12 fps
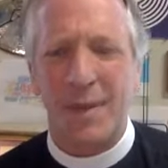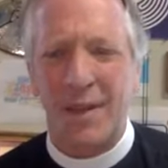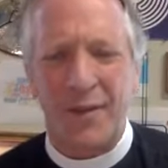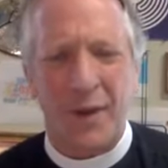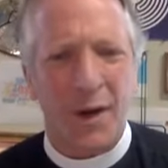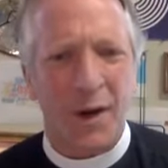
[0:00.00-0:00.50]

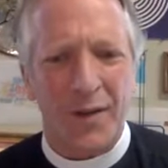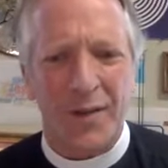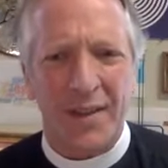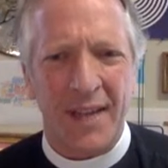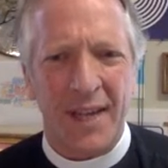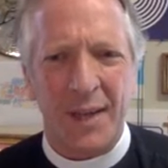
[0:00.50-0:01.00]

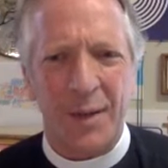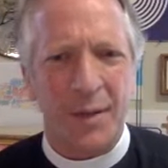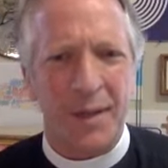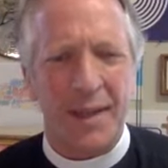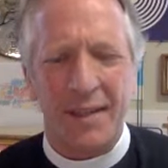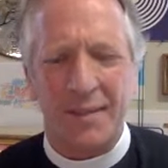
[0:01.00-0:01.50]
involved not
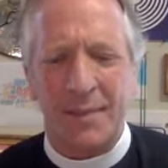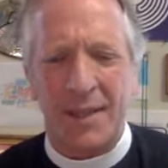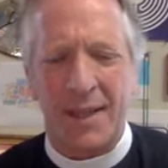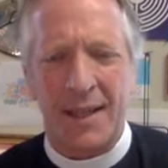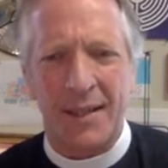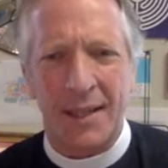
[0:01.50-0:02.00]
only
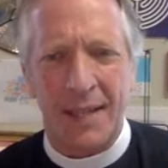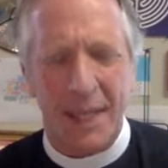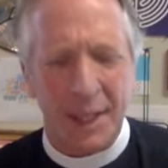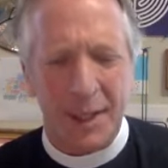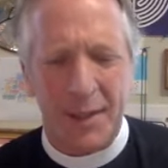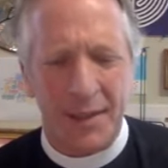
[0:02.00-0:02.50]

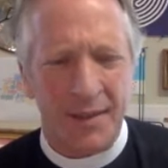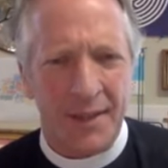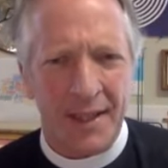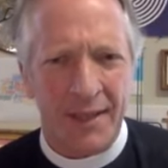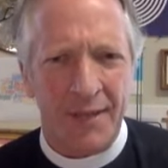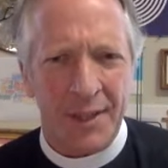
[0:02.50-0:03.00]
here in,
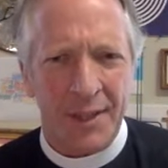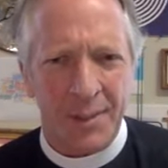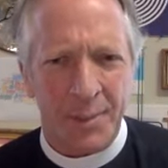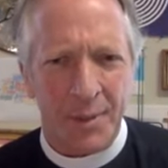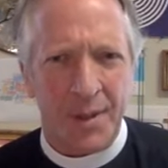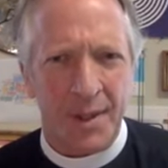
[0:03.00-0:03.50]
in
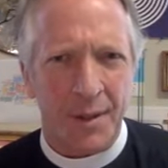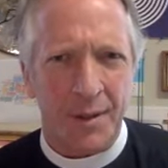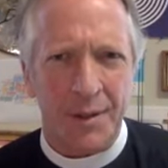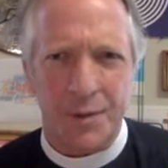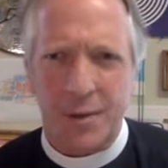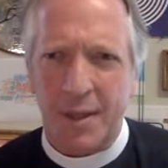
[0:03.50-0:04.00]
Vicksburg at Holy
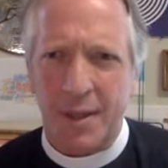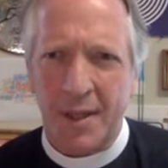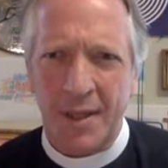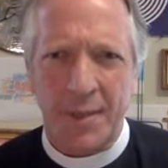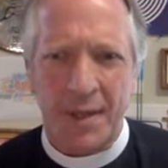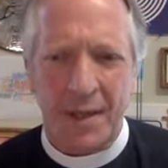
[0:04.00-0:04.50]
Trinity,
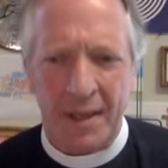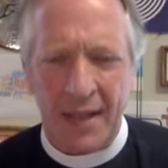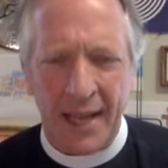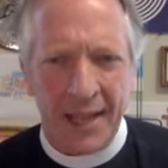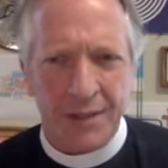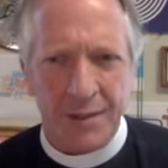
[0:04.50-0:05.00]
but in the
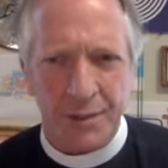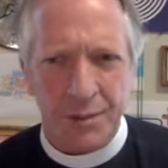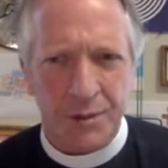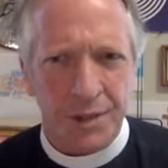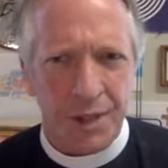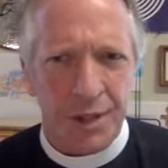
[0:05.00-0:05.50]
National
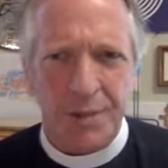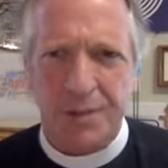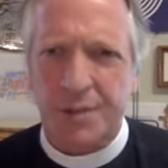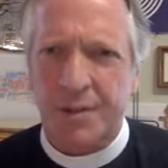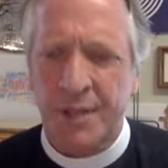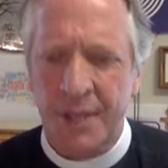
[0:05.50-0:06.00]

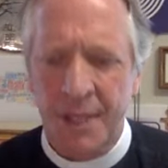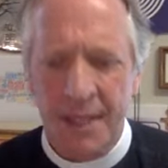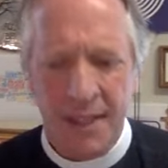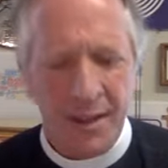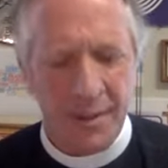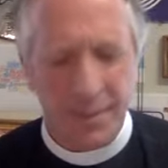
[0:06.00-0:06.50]
Church.
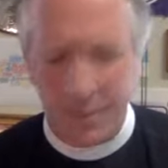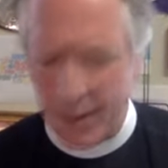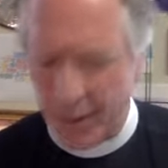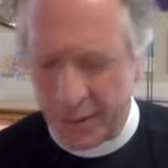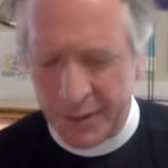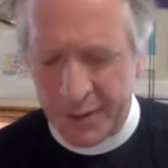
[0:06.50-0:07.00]
You've been
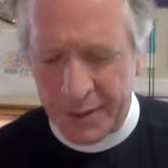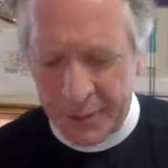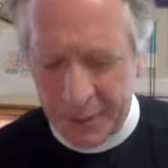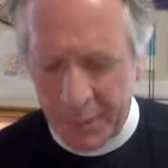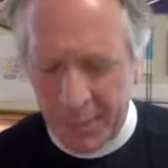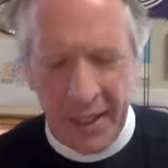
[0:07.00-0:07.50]
on
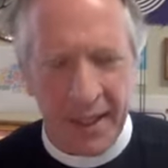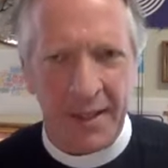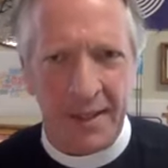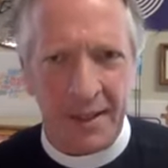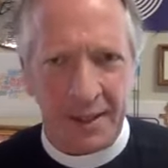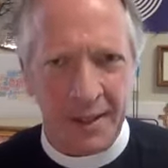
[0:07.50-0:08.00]
so many
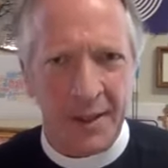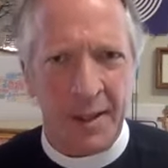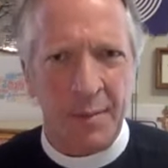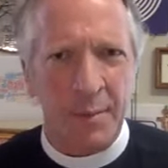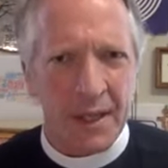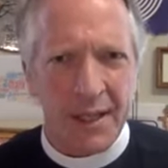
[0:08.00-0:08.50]

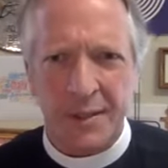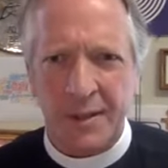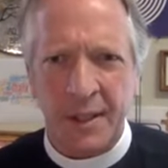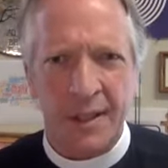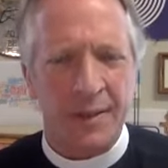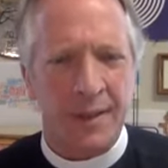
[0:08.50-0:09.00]
committees.
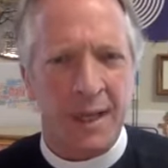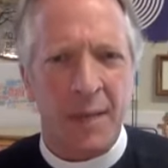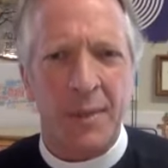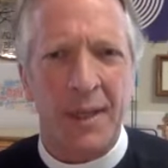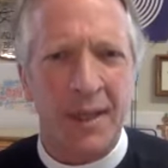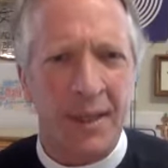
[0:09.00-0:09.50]
T tell
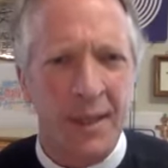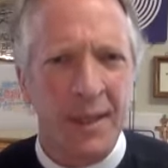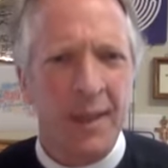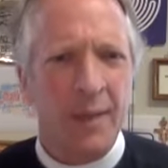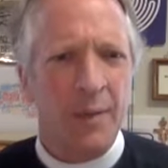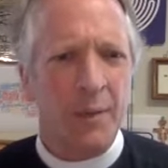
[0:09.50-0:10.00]
me
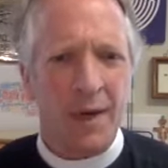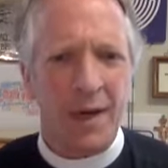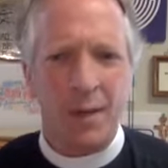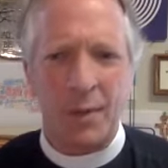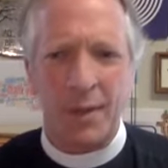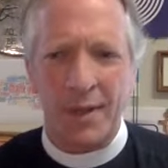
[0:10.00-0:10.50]

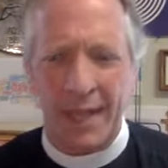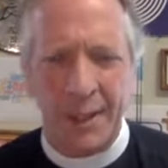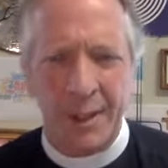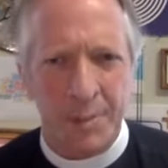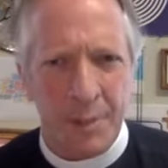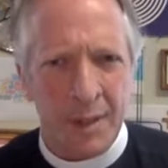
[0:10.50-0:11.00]
uh, what that
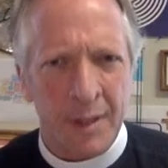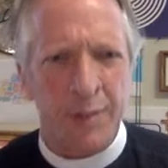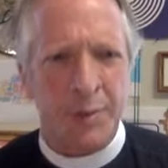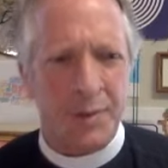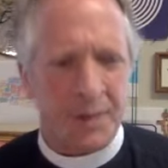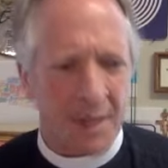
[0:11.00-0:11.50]
experience
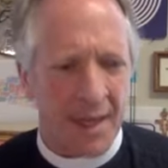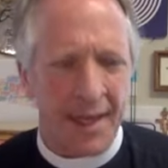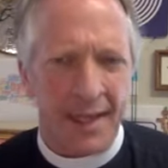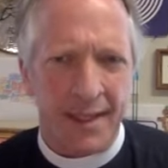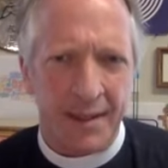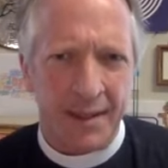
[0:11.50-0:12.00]
was
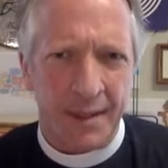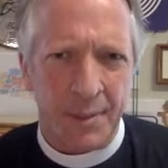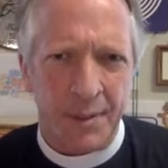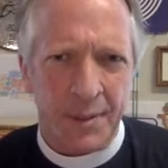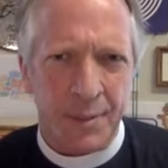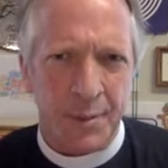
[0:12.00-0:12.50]
like the
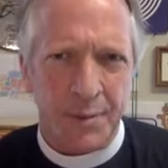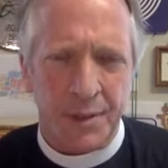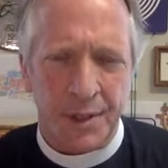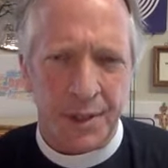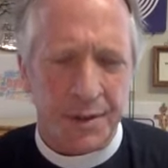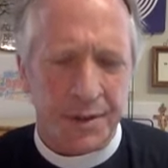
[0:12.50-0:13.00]
Episcopal
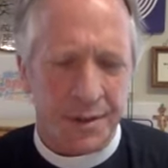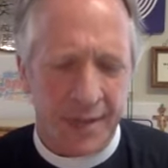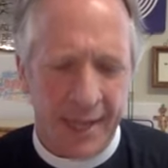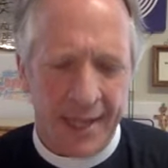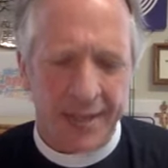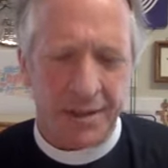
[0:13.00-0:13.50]
Church
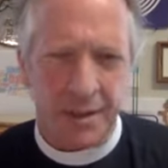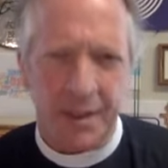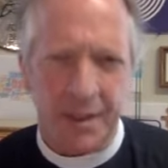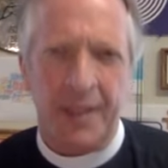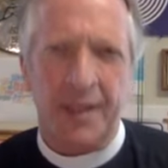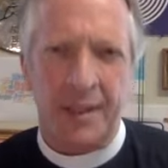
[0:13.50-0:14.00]

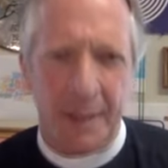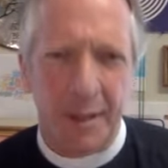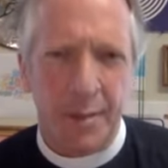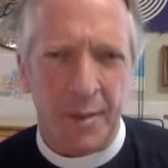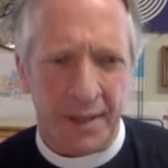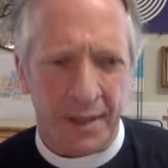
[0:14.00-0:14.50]
nationally and
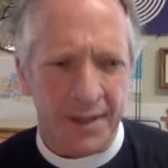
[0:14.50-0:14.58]
globally.